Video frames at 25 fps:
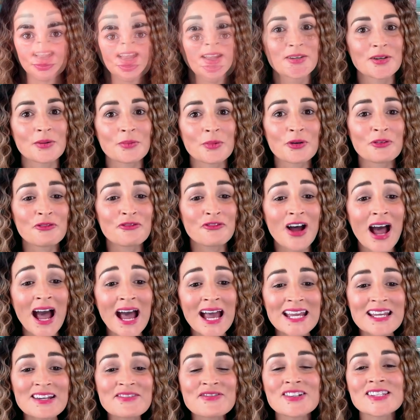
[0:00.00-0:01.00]
Number
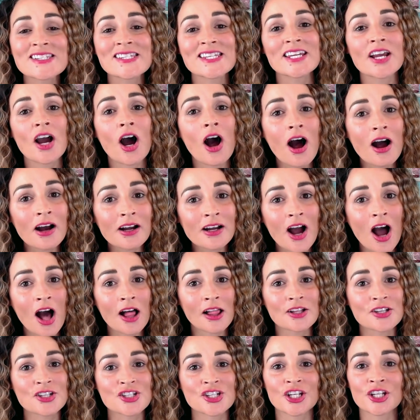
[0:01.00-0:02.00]
5 is the
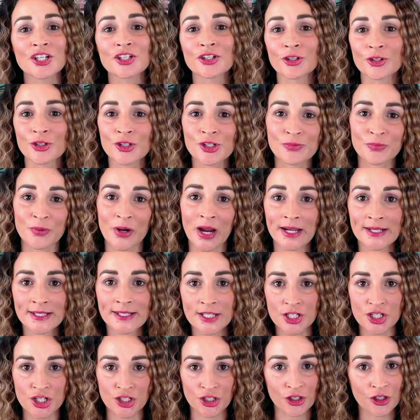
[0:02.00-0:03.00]
Oncology nurse
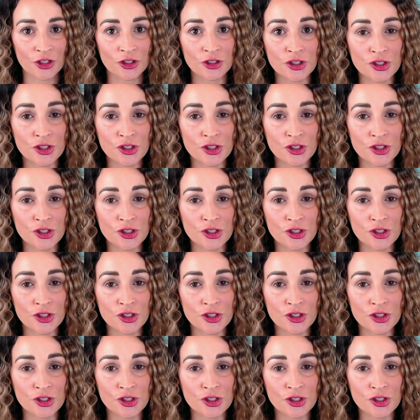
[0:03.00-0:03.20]
practitioner.